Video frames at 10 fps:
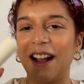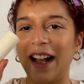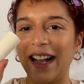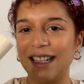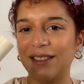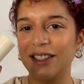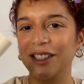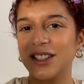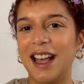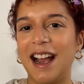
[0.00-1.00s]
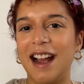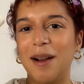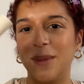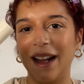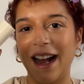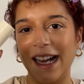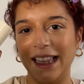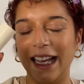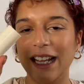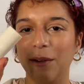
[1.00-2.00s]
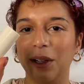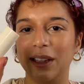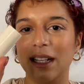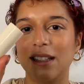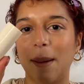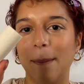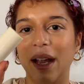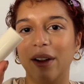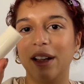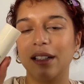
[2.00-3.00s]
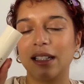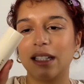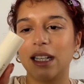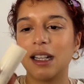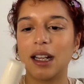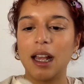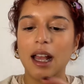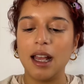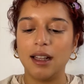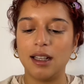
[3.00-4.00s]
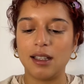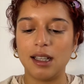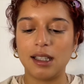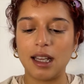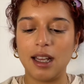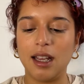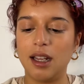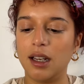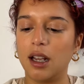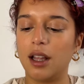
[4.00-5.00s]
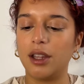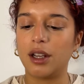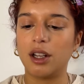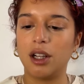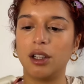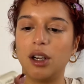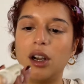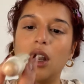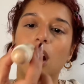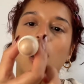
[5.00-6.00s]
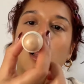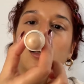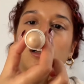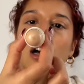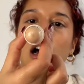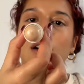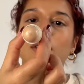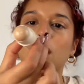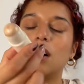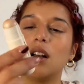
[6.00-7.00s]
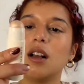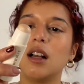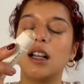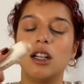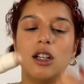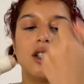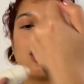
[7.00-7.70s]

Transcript: as we do that, I'm gonna highlight with this Merit stick. This is in the color Gava, and it is